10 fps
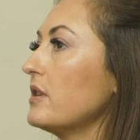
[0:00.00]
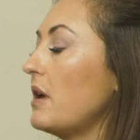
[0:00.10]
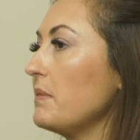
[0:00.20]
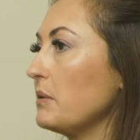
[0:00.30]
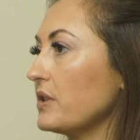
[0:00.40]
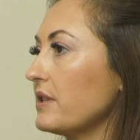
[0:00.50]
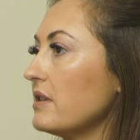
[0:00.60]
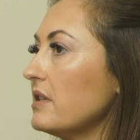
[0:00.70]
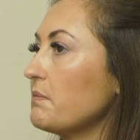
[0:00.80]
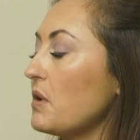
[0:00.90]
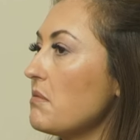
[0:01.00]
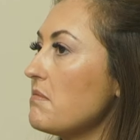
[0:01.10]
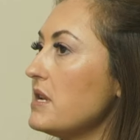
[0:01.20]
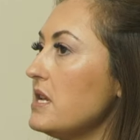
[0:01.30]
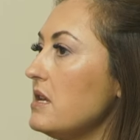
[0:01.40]
I mean, because this is
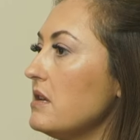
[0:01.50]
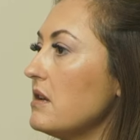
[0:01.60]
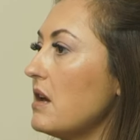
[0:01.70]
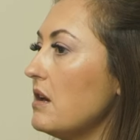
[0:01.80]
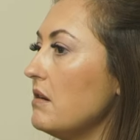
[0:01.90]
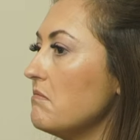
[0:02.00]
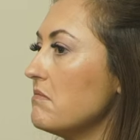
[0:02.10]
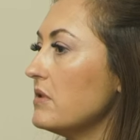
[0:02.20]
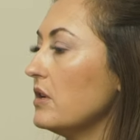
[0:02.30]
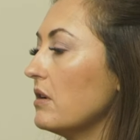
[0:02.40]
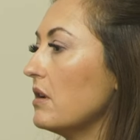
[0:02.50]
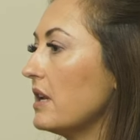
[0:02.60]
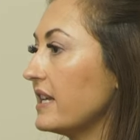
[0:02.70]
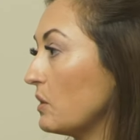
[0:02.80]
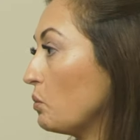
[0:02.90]
probably, a
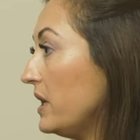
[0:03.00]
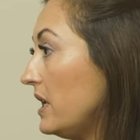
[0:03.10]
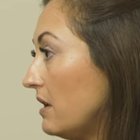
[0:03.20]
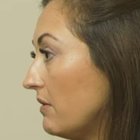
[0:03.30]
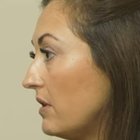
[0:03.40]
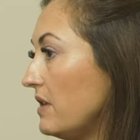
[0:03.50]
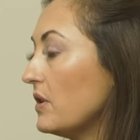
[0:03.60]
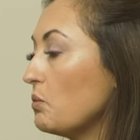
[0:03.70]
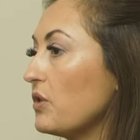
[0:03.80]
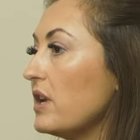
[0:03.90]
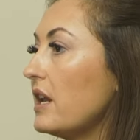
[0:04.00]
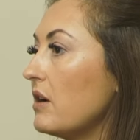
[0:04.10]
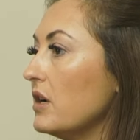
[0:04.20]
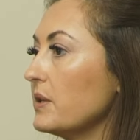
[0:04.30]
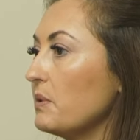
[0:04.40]
nice, that we, even within
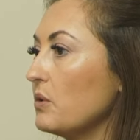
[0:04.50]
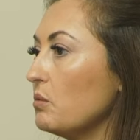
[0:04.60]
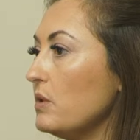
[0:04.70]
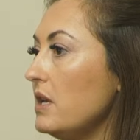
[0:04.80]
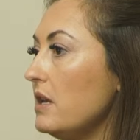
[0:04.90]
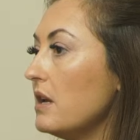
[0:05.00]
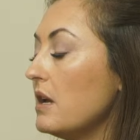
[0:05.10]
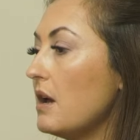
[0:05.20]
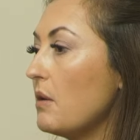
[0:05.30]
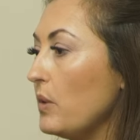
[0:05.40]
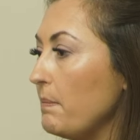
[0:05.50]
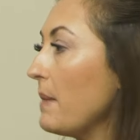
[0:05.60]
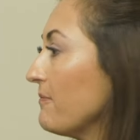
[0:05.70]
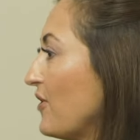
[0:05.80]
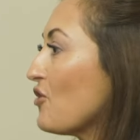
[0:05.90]
our hospital, we
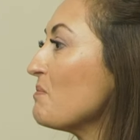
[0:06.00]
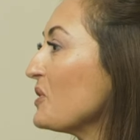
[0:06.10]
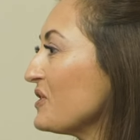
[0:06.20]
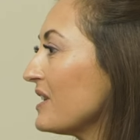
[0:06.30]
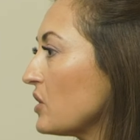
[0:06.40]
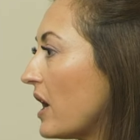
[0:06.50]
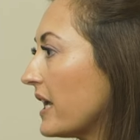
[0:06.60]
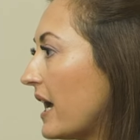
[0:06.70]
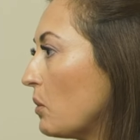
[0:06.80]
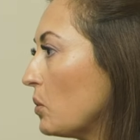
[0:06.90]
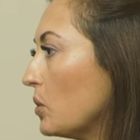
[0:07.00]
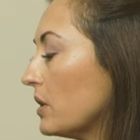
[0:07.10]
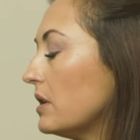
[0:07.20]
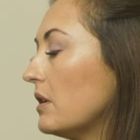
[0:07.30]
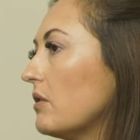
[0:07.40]
pump pheromones into our cat ward.
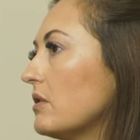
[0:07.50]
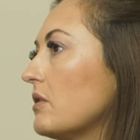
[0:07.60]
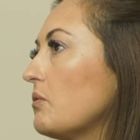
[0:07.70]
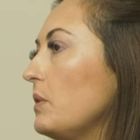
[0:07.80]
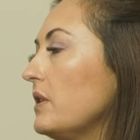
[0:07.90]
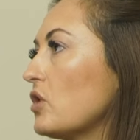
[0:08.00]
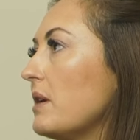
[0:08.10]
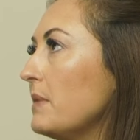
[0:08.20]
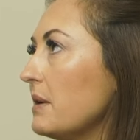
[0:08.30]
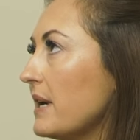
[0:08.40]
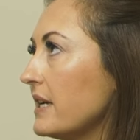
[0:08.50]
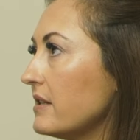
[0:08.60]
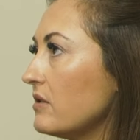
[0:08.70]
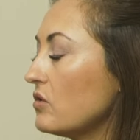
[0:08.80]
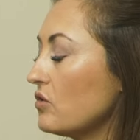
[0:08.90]
We try and
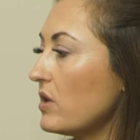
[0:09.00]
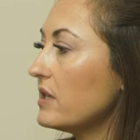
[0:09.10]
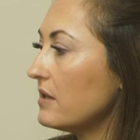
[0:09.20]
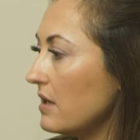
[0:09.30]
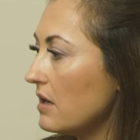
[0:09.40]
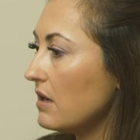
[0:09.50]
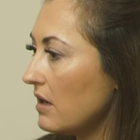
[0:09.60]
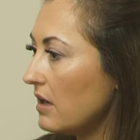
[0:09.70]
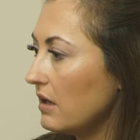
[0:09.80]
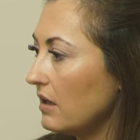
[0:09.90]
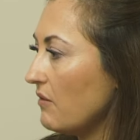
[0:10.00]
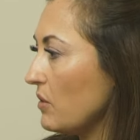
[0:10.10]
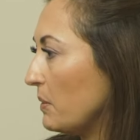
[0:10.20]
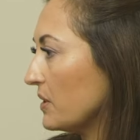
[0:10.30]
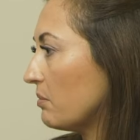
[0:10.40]
minimize stress in
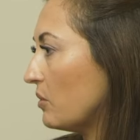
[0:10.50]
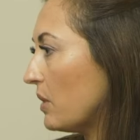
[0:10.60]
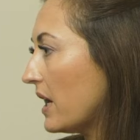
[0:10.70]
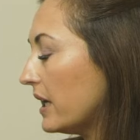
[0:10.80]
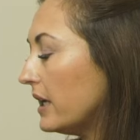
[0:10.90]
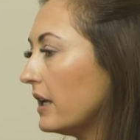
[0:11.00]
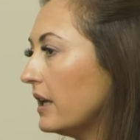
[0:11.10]
every possible way.